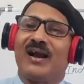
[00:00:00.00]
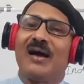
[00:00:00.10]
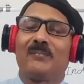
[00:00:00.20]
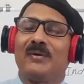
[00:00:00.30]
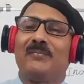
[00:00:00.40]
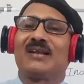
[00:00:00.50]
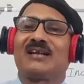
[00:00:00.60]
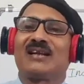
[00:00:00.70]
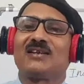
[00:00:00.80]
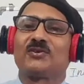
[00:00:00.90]
I am giving
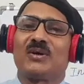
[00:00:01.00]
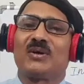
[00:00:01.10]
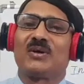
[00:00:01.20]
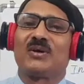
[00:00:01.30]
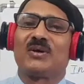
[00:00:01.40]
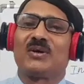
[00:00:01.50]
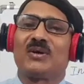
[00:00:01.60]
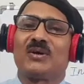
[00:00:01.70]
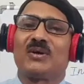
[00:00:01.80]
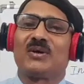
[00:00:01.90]
the chance to.
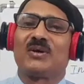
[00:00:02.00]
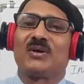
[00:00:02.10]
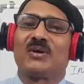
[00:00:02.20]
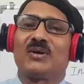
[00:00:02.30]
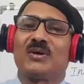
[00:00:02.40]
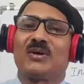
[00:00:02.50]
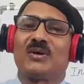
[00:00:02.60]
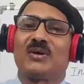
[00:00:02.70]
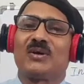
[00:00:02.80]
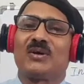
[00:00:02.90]
Yes, Asneha,
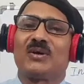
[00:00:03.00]
please.